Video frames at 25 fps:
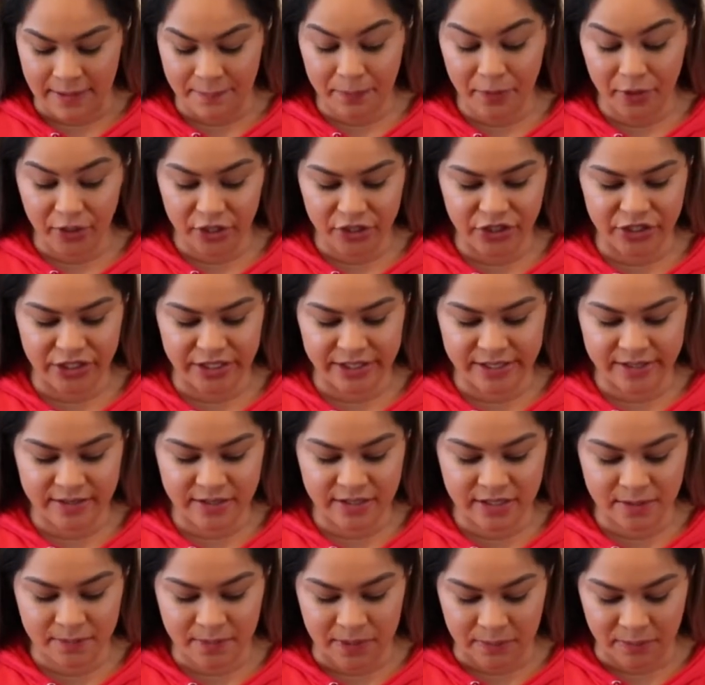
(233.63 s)
purchased
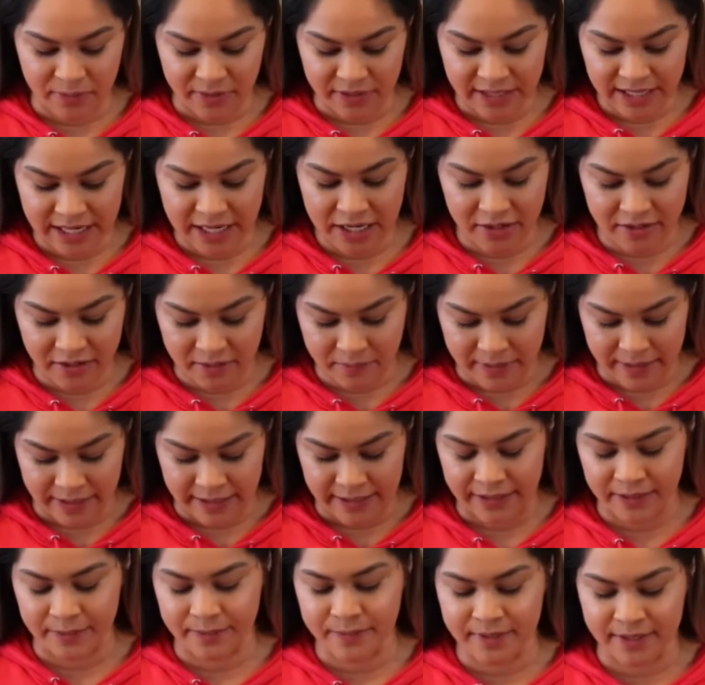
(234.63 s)
to be able to carry my
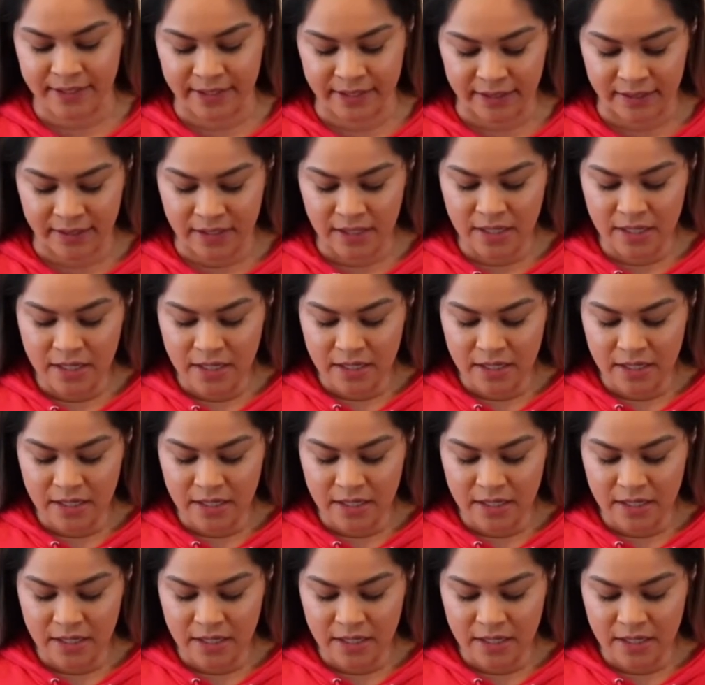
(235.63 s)
items in.